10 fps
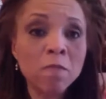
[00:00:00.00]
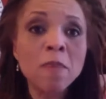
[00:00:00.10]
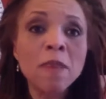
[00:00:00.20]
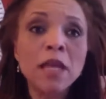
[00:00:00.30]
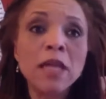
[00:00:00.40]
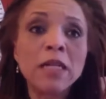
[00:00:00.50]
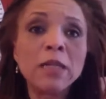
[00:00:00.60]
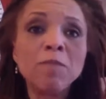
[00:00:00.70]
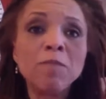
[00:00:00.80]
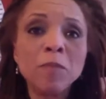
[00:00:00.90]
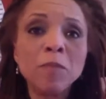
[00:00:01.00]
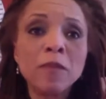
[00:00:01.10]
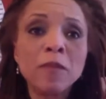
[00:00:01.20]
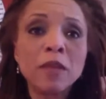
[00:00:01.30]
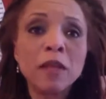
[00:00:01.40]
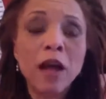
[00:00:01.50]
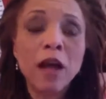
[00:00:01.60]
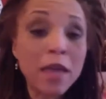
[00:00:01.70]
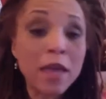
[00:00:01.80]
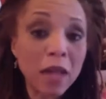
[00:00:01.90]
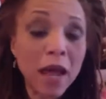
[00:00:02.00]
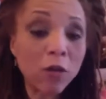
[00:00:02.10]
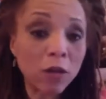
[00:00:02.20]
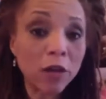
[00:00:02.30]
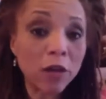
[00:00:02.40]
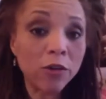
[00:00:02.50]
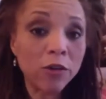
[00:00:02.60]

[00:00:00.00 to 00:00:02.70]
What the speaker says: and I am an outliner,